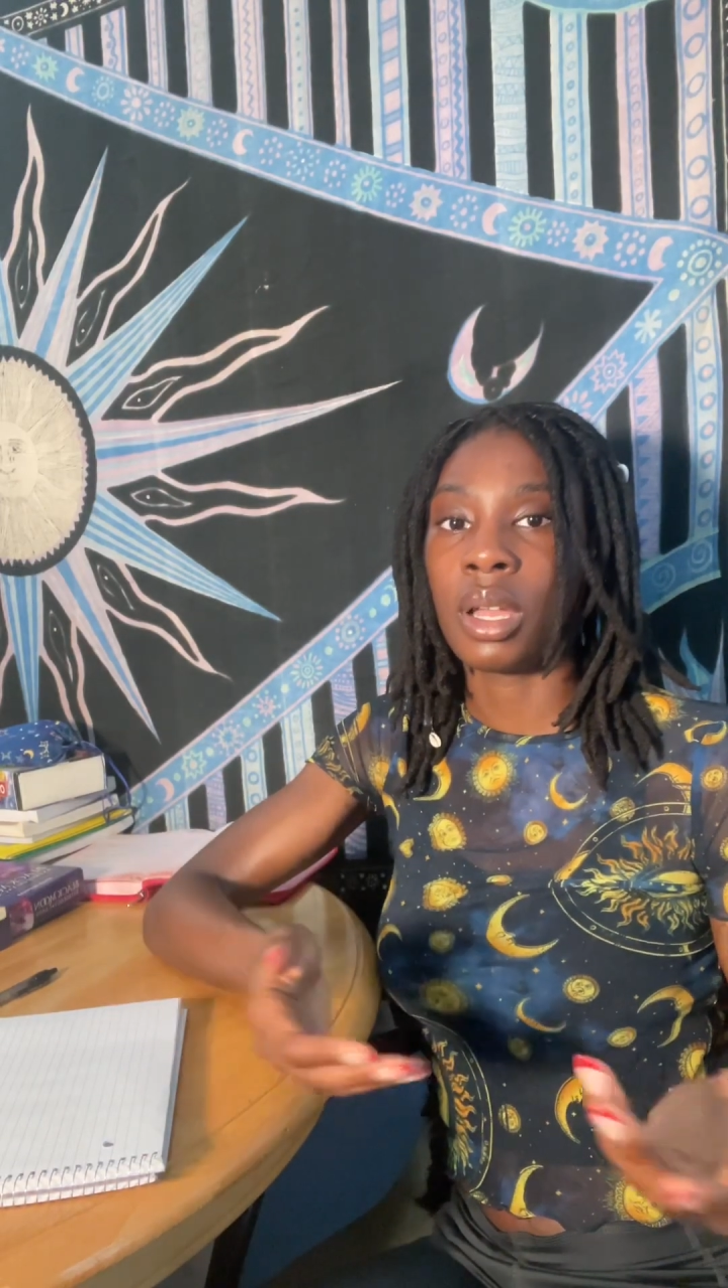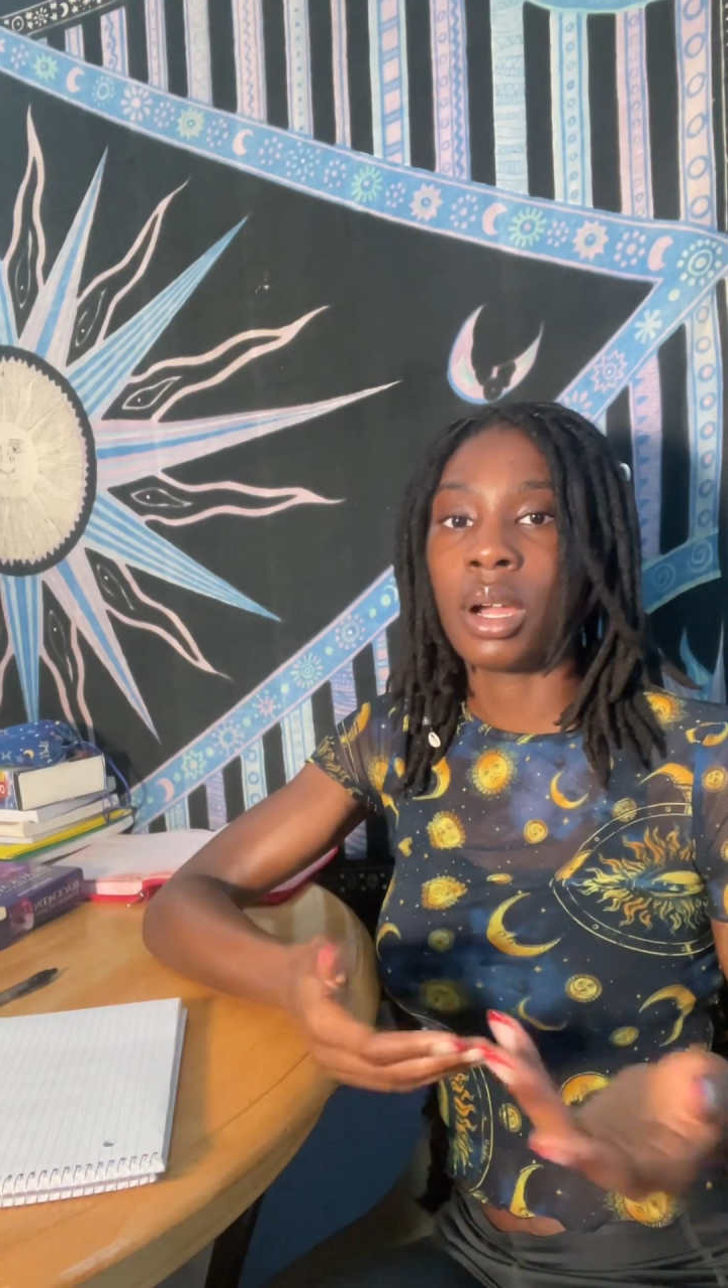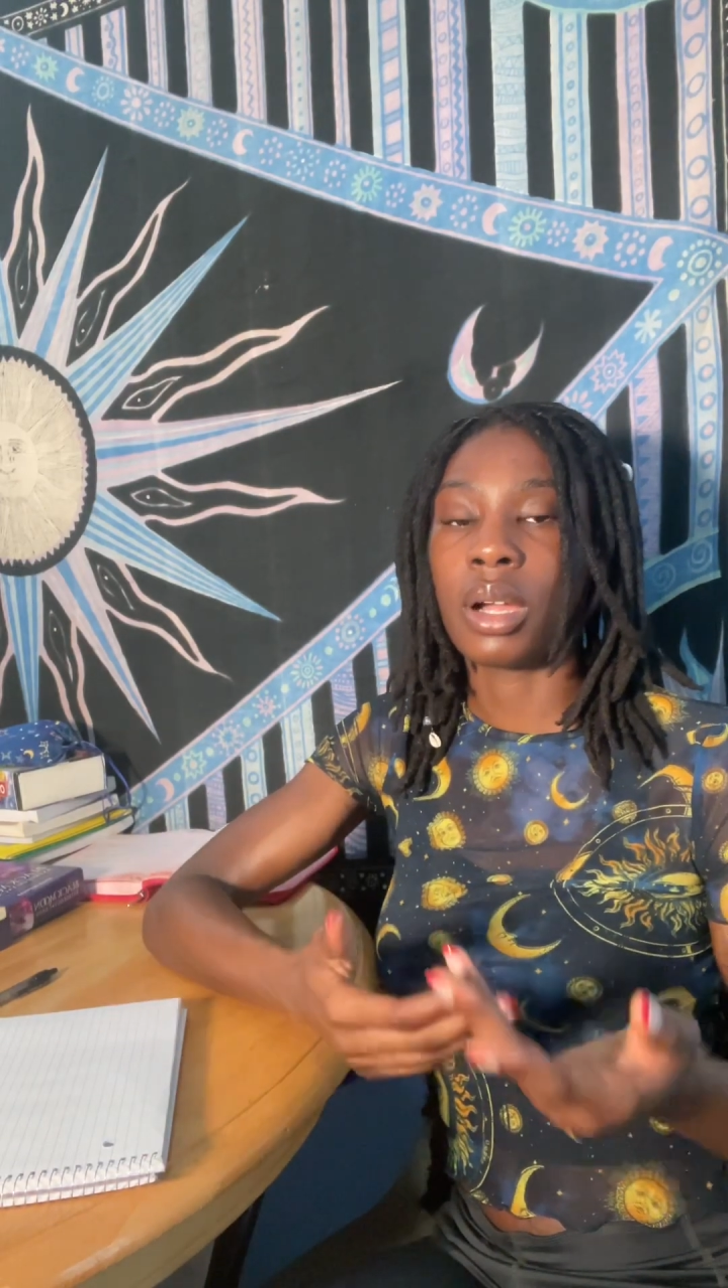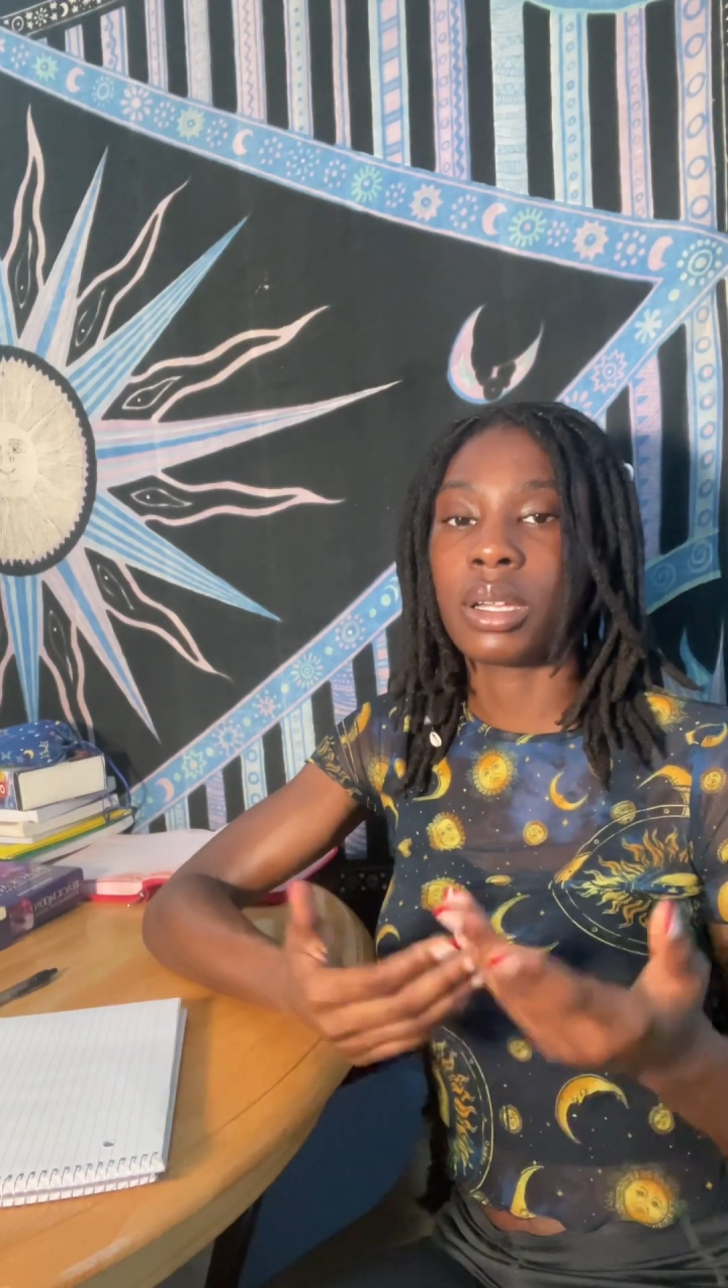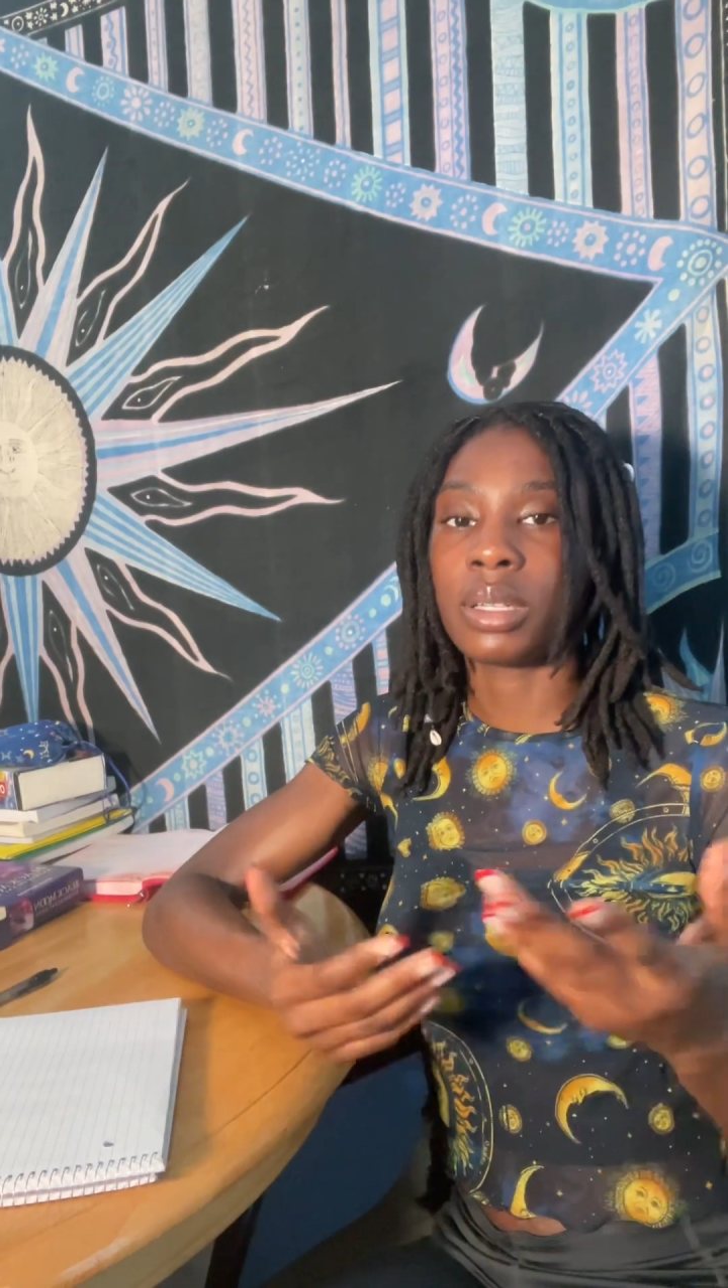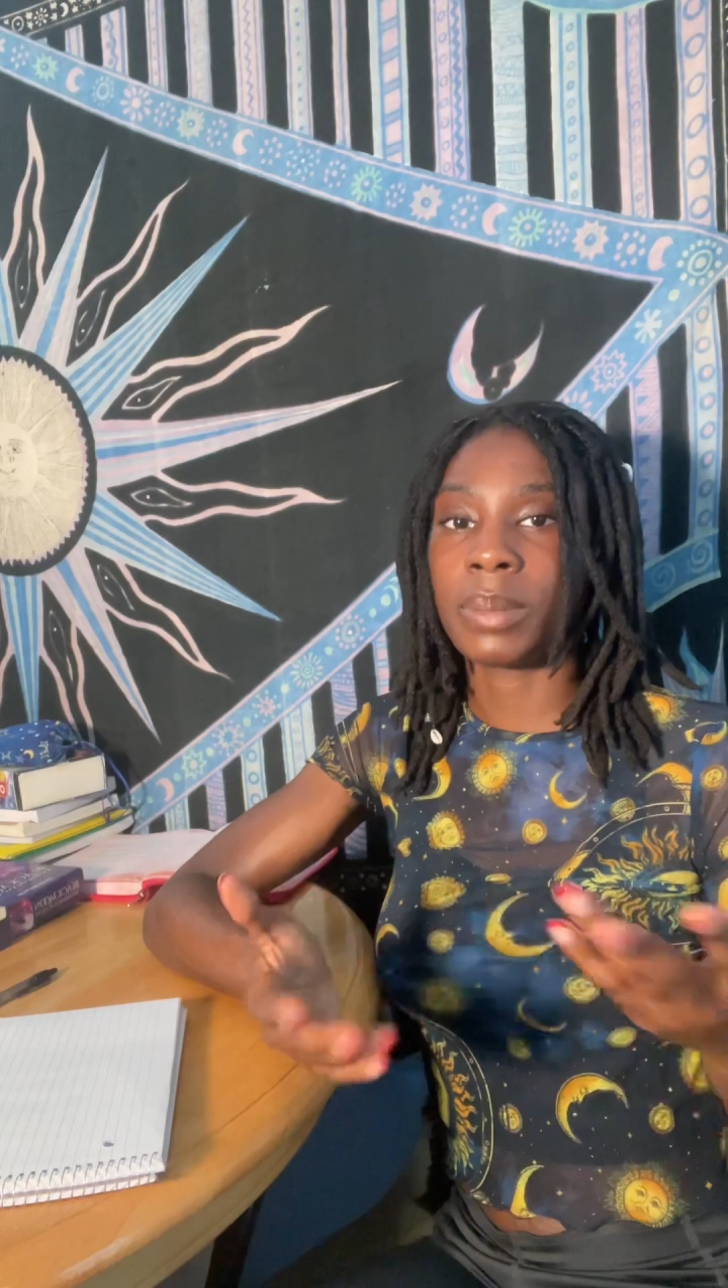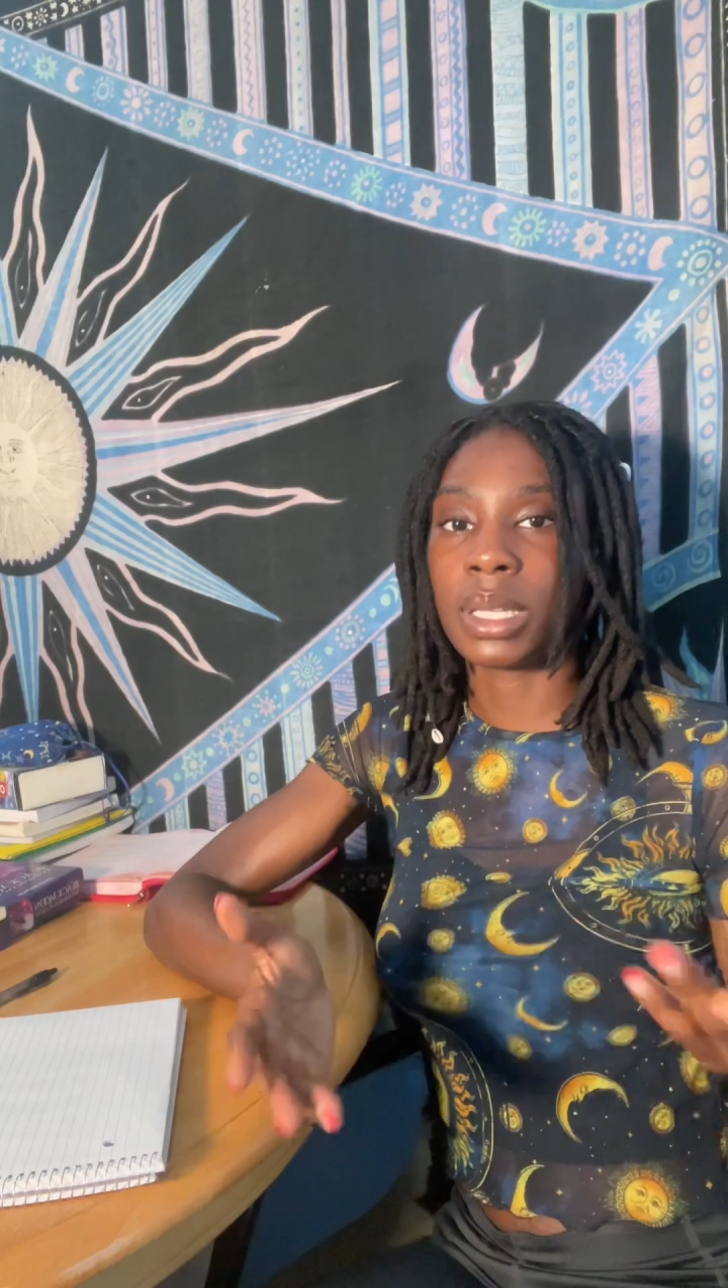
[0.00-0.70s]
are going to be